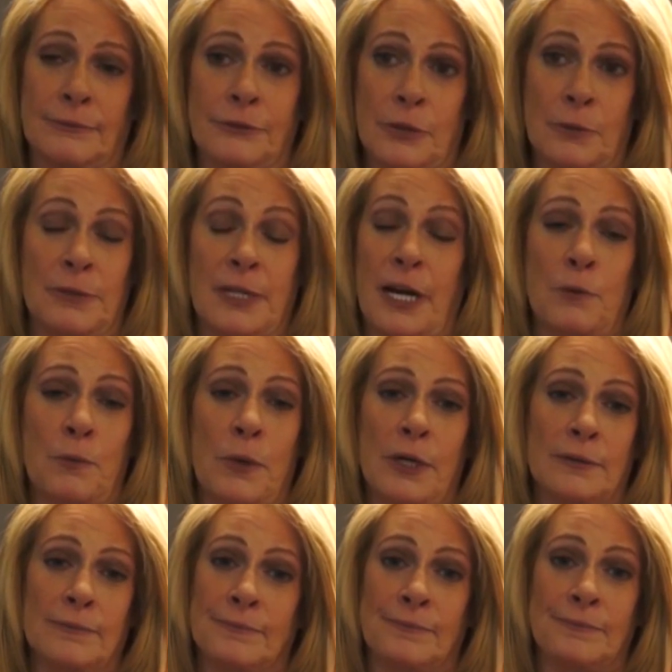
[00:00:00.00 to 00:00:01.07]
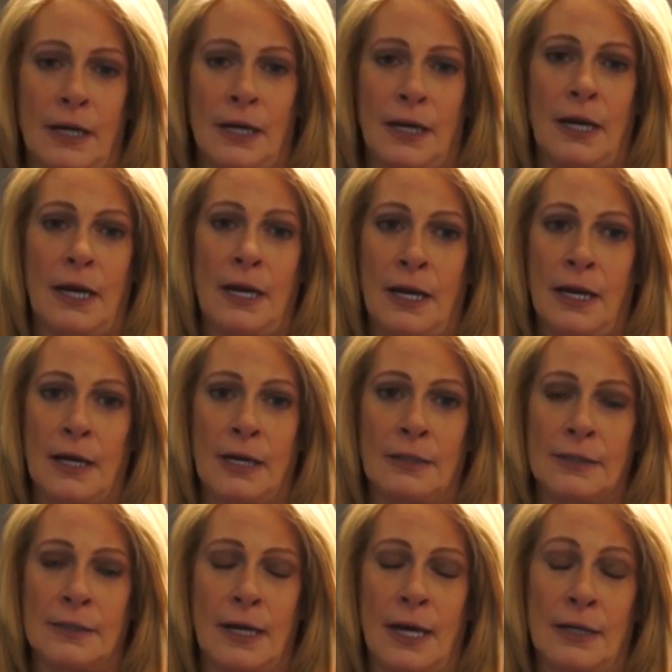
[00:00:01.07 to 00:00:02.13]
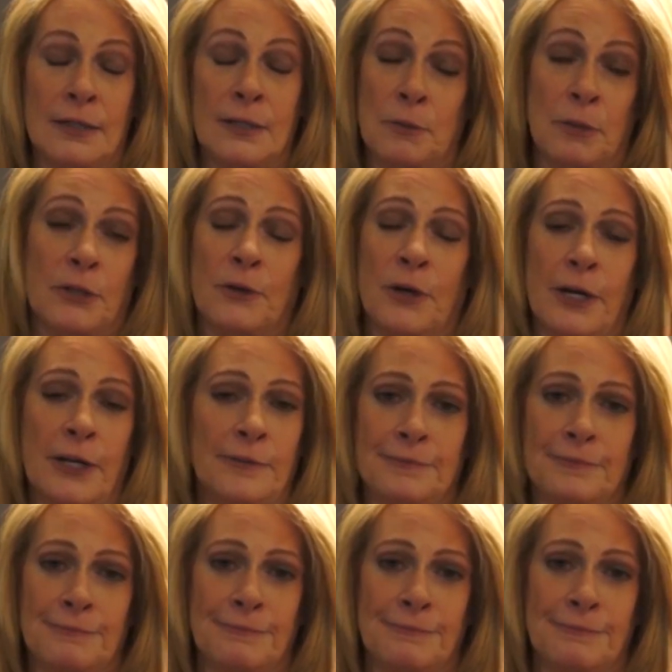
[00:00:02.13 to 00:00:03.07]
from day one. And it's been great.